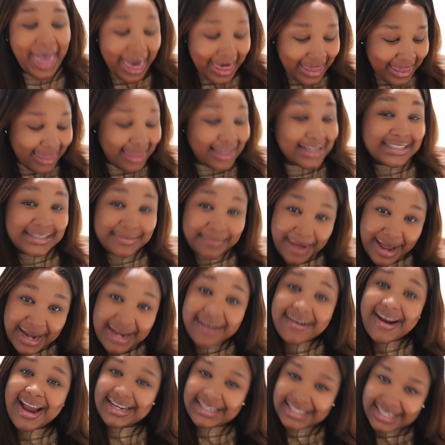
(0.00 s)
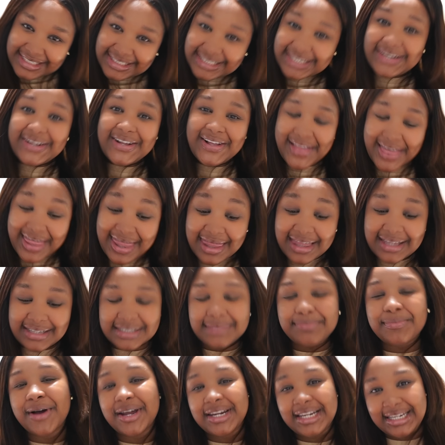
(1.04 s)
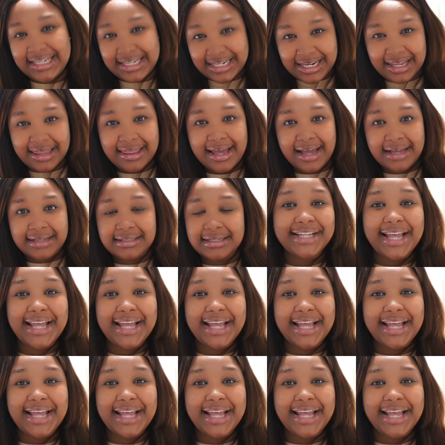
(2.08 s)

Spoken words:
right here, so this body did that.